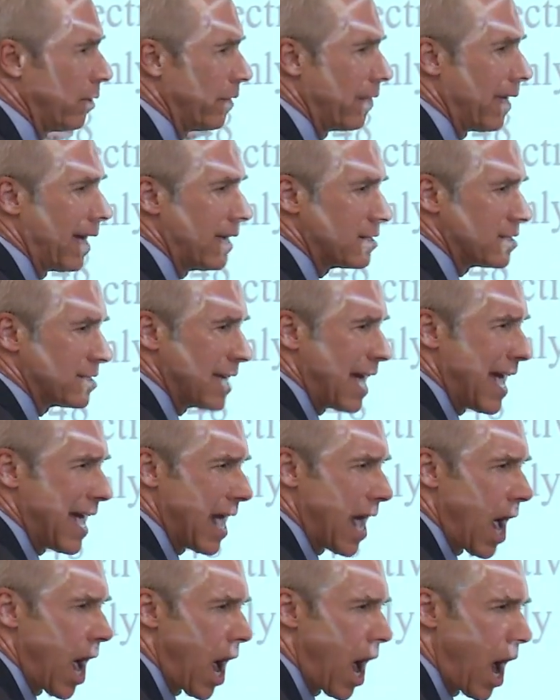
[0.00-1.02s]
when they
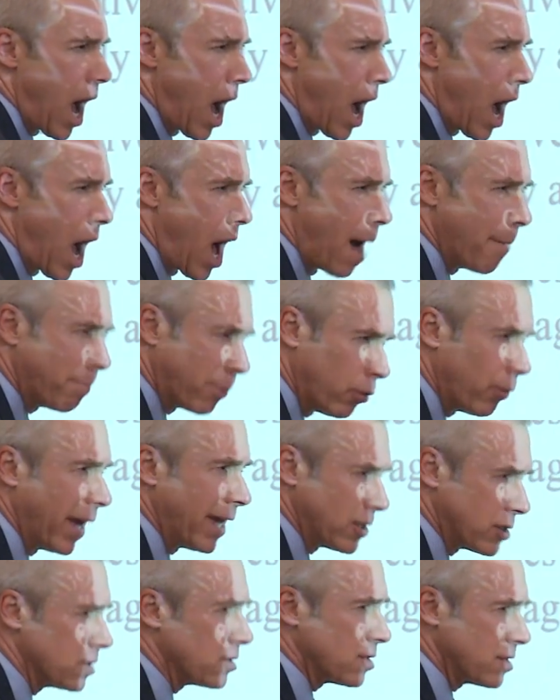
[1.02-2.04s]
say
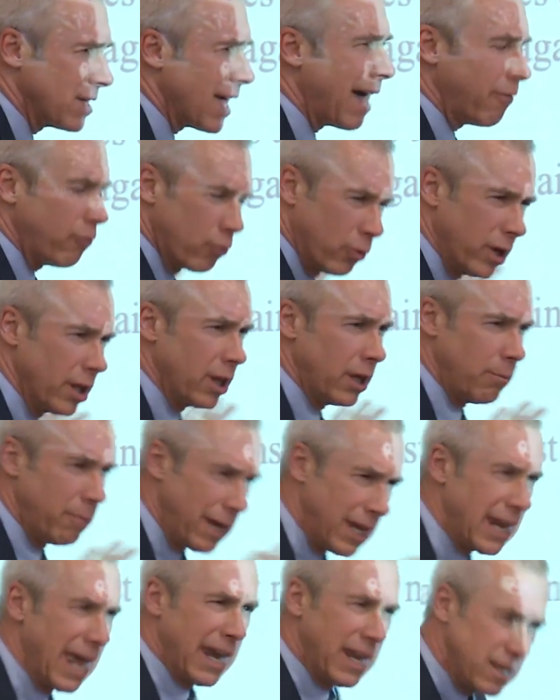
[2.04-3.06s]
operations? Does that really
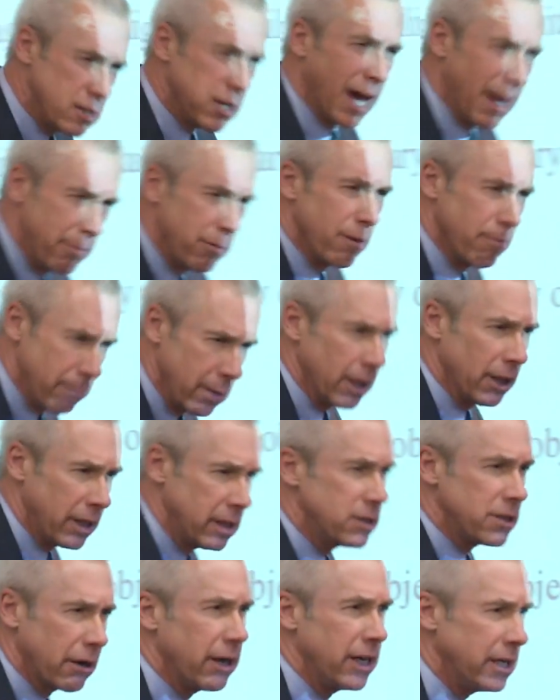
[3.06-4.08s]
mean any time the
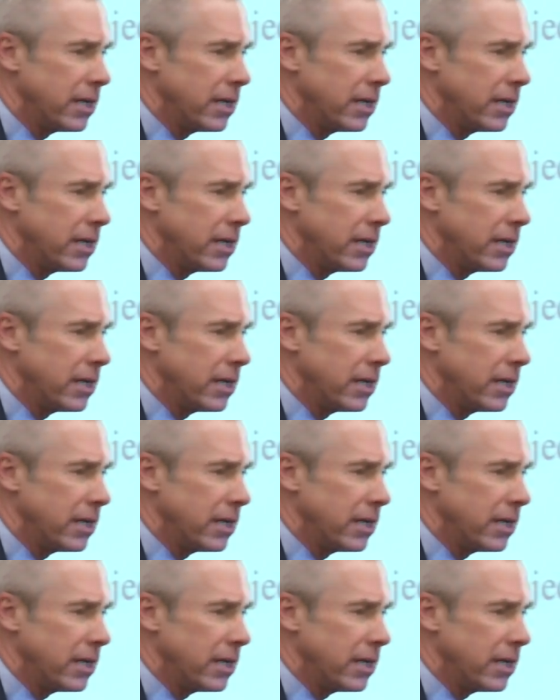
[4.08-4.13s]
military